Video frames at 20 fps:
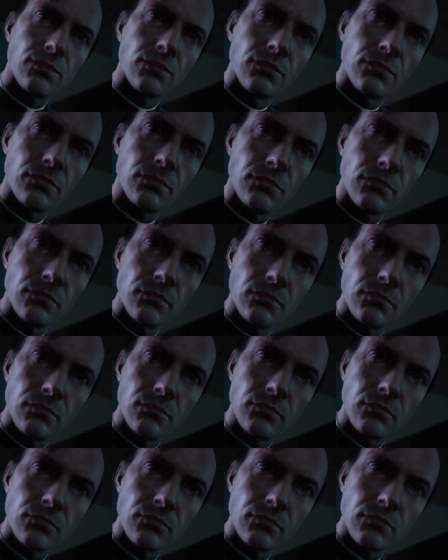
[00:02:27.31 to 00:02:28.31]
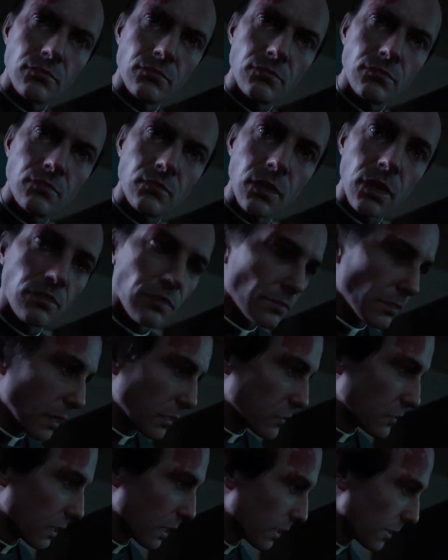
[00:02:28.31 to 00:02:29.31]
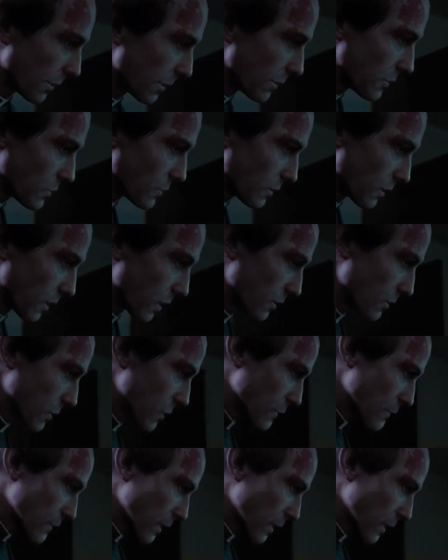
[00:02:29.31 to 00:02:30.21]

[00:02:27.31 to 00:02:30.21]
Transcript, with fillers: abusing her. Loutermilch, having noted that Blake was